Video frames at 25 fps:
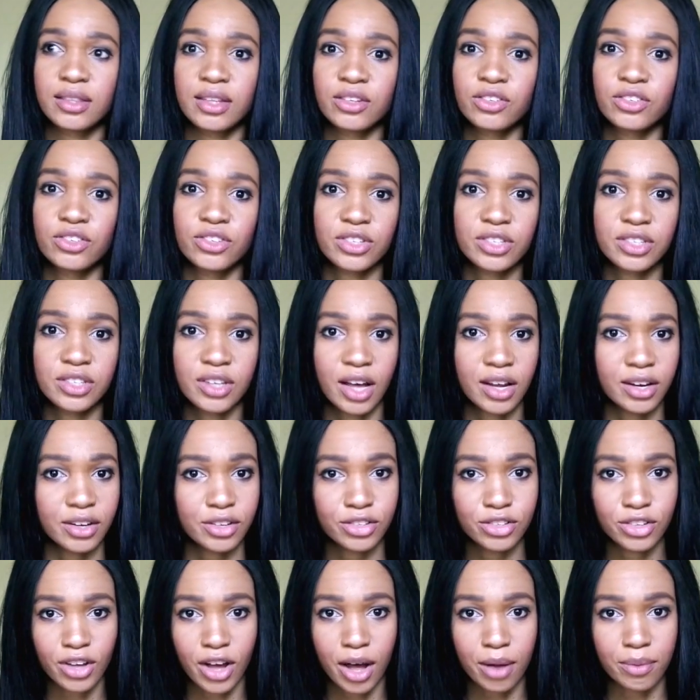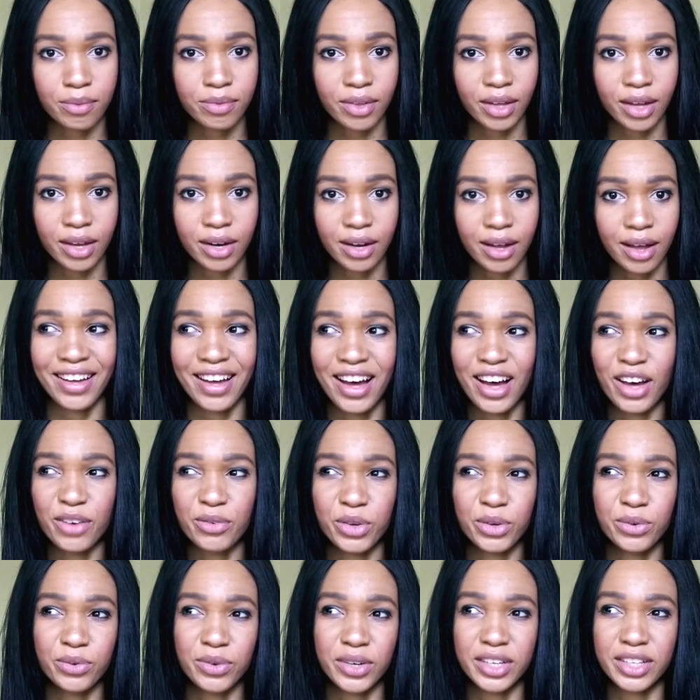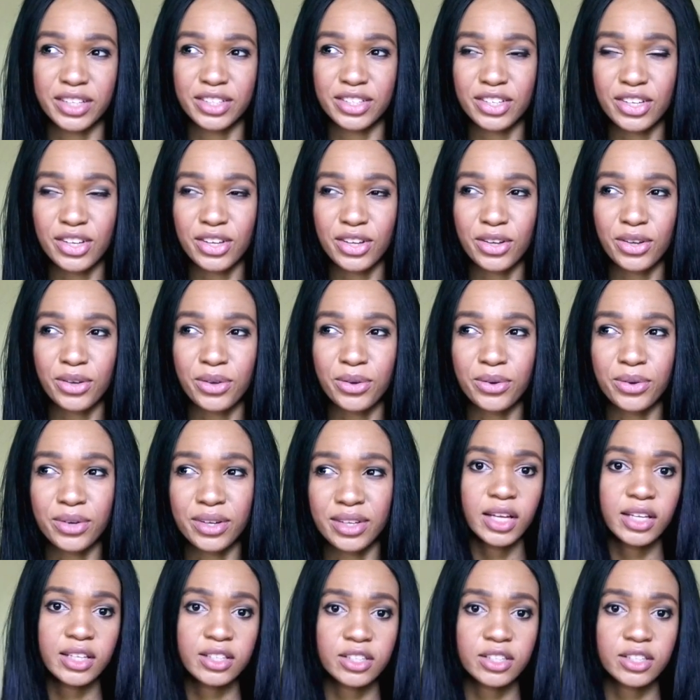that's just not a job that I would want to do.